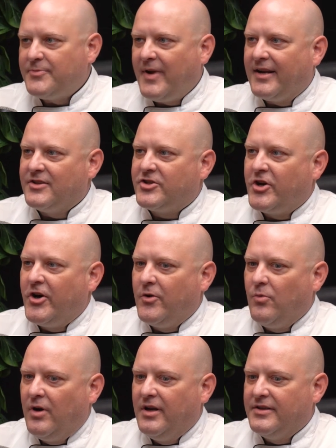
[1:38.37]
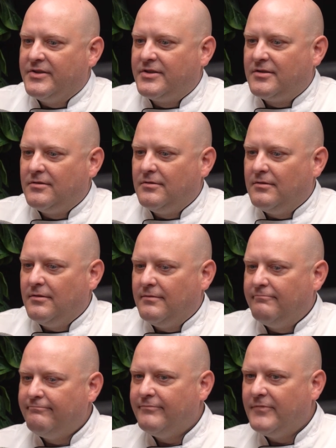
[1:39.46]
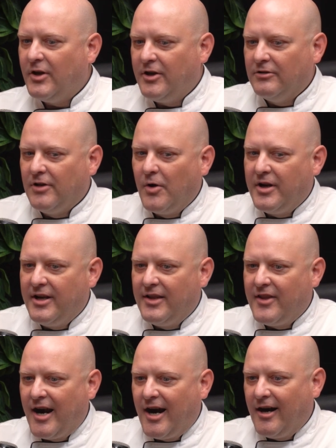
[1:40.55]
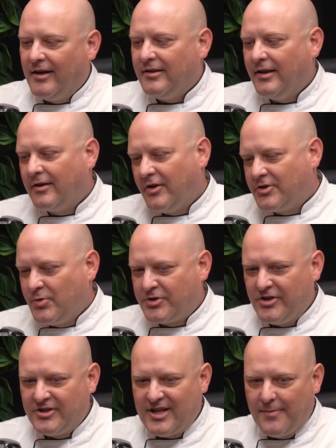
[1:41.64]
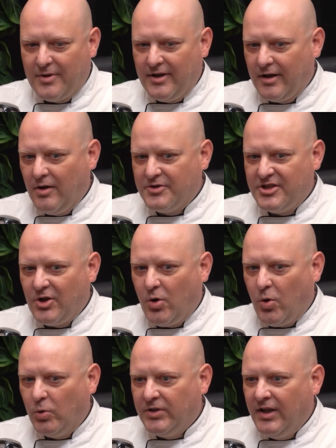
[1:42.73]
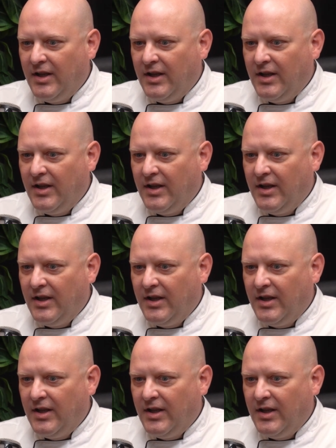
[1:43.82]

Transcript: concern was, you load it in there, it cooks to a certain temp, and then it goes into hold.